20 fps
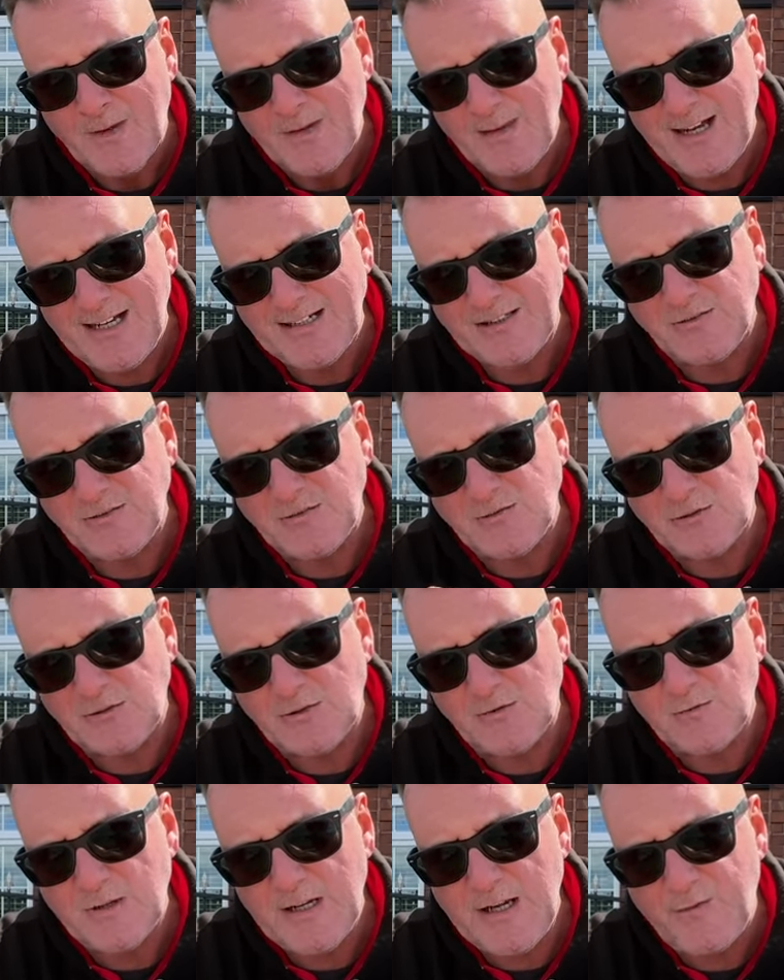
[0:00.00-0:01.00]
That, good
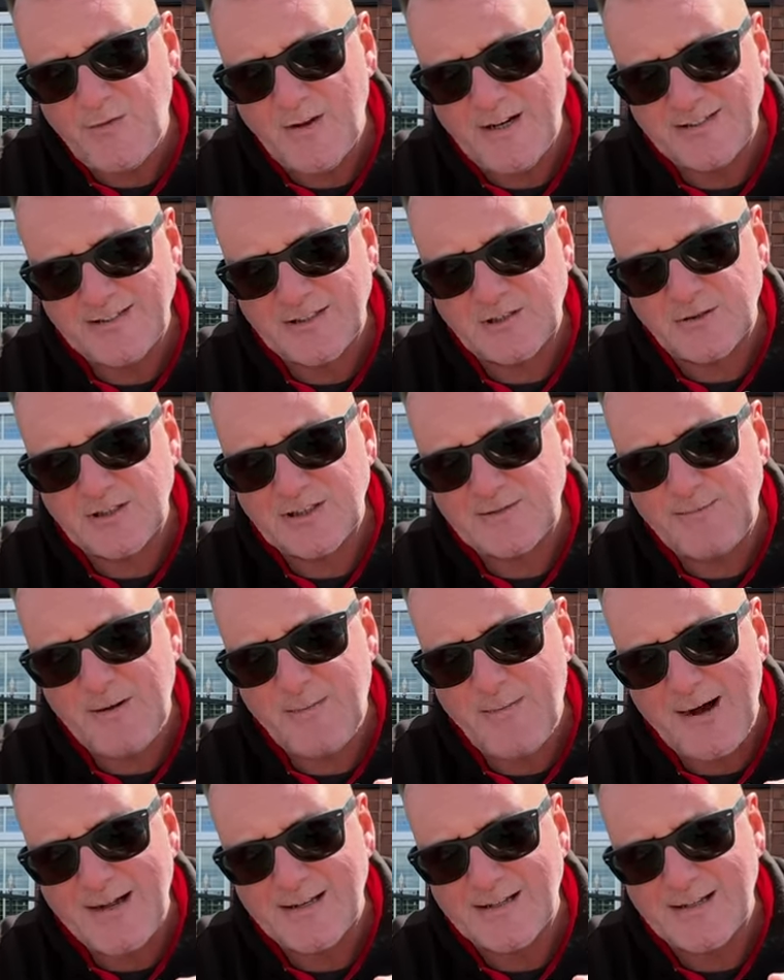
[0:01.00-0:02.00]
grief, that is a crispy
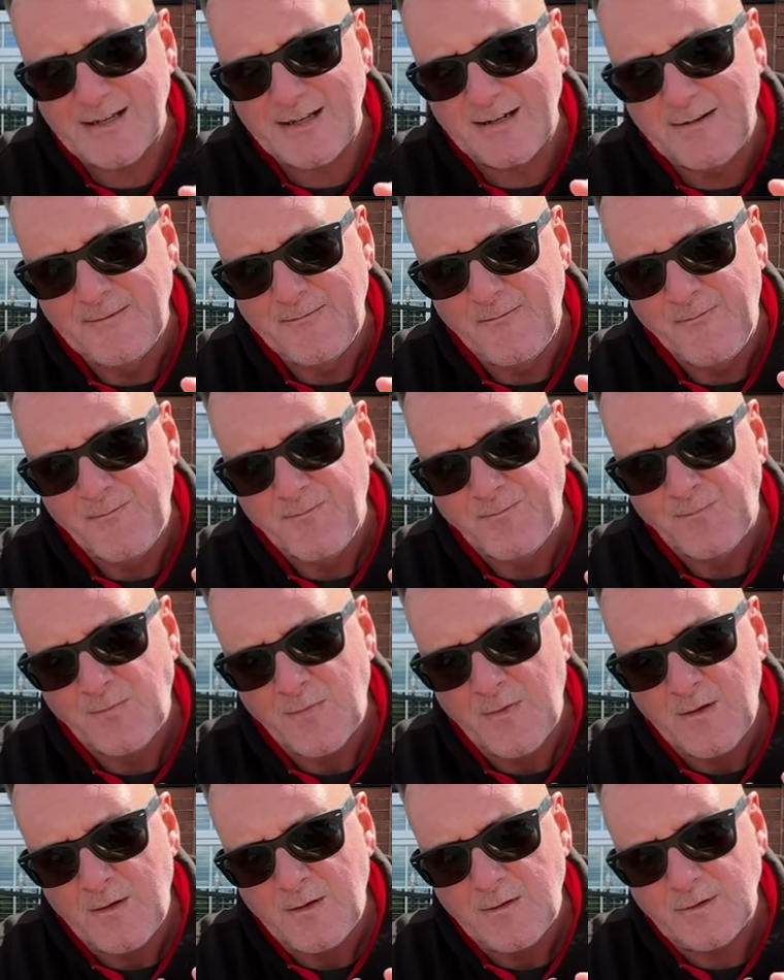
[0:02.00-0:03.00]
batter.
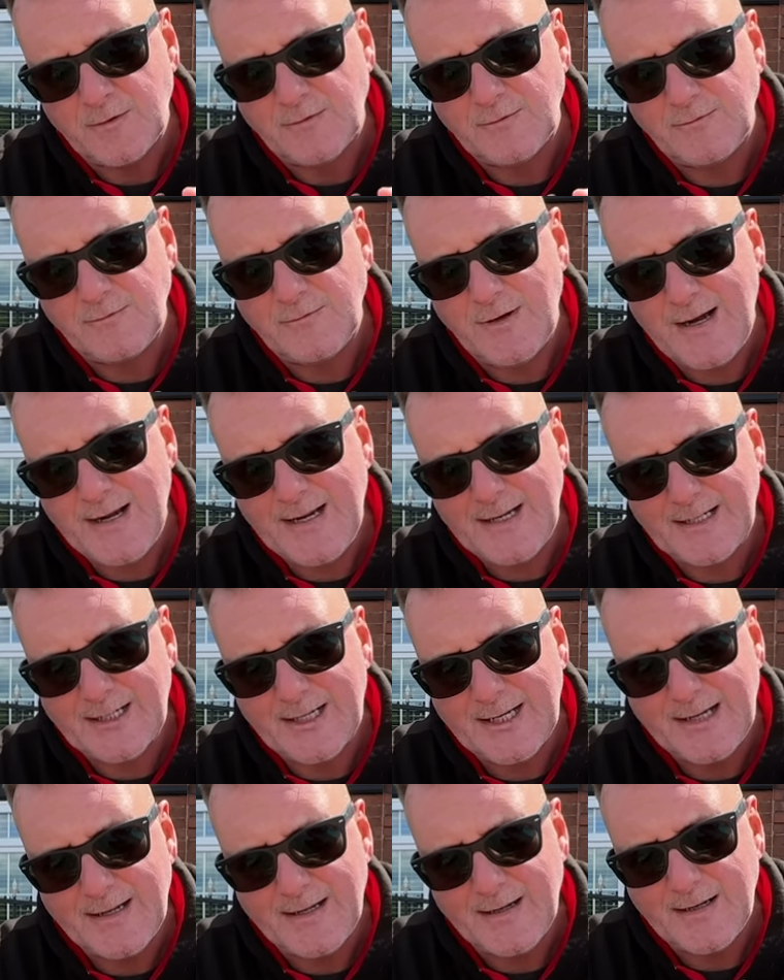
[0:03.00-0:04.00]

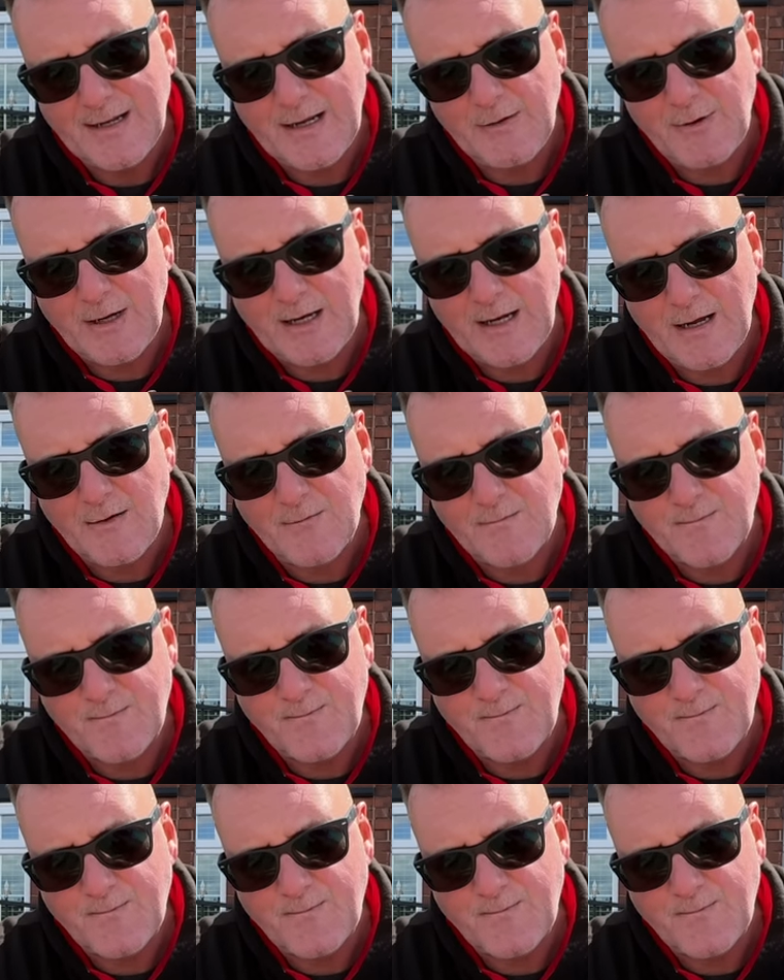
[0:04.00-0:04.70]
Crikey, here we go.